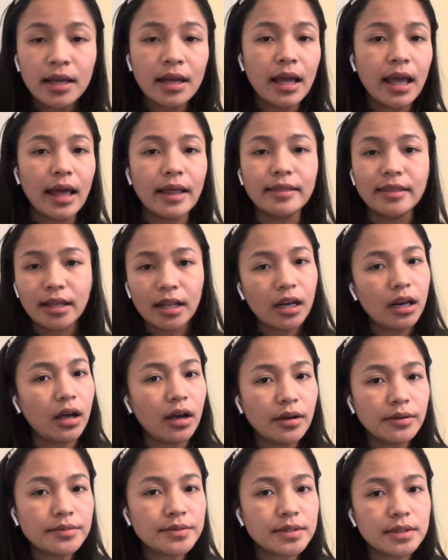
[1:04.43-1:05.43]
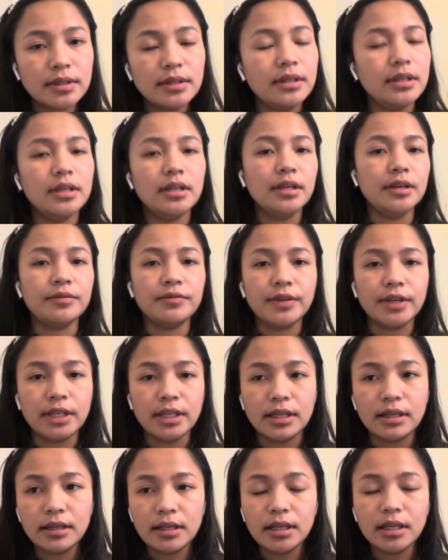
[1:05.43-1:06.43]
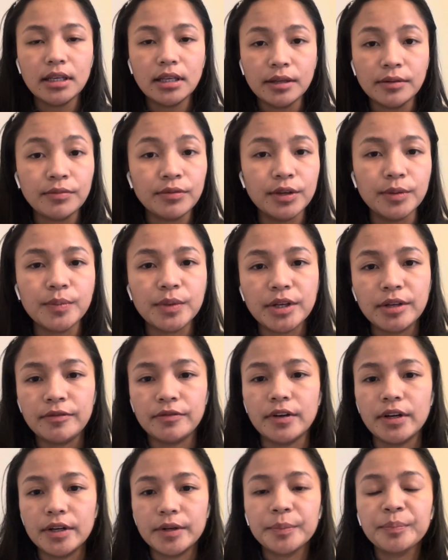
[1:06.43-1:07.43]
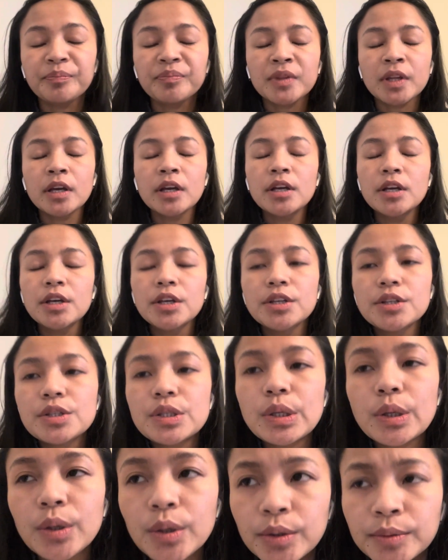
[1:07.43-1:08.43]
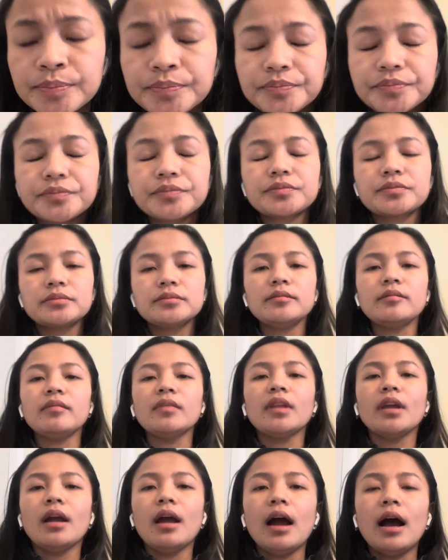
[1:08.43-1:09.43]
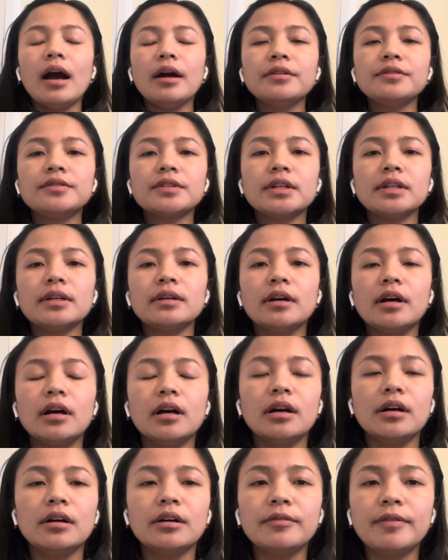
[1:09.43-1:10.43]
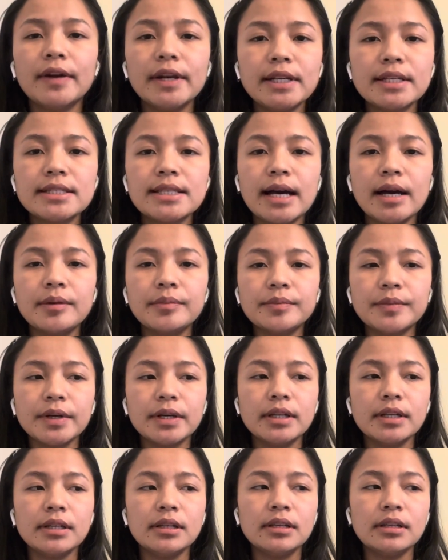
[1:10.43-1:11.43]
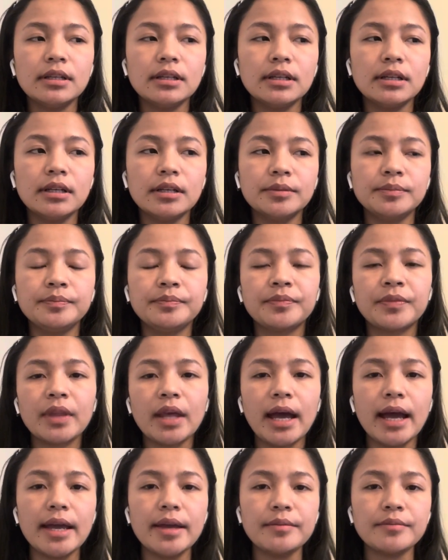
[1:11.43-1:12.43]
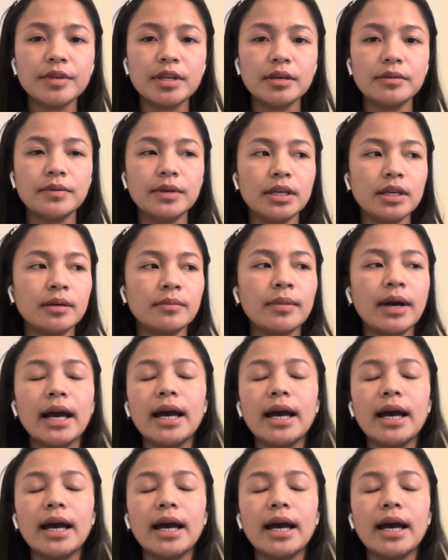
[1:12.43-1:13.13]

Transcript: and the gloves if we prefer. So after, for example, I am giving